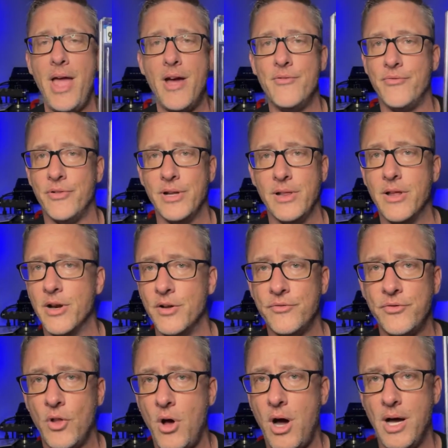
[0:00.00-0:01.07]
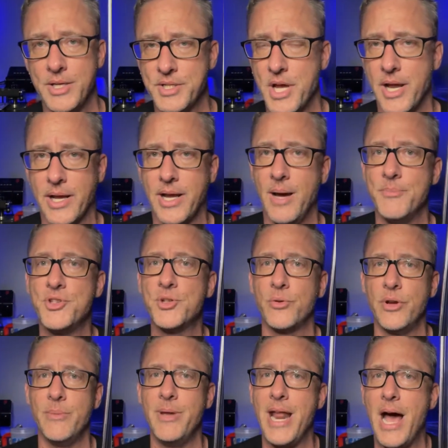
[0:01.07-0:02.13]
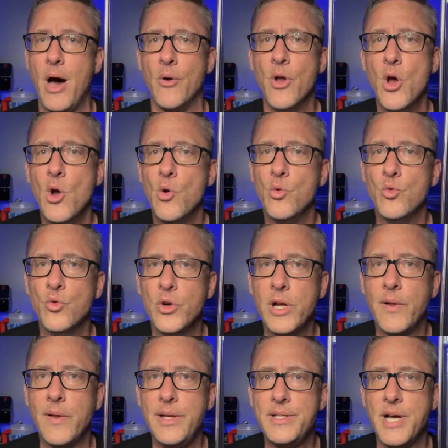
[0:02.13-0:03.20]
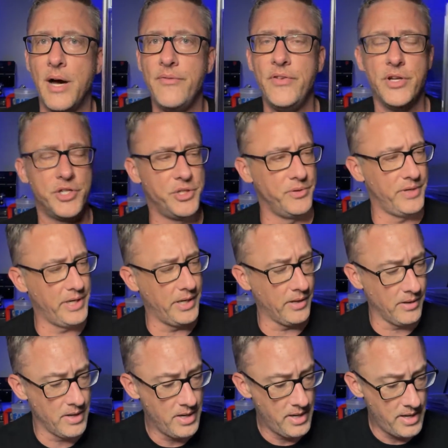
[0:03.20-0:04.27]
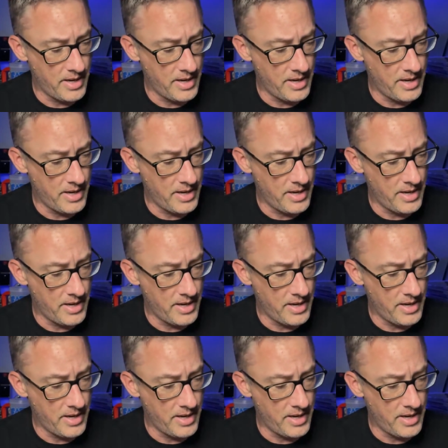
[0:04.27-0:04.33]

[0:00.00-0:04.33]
Every little flaw is going to come screaming out. Really tough issue here.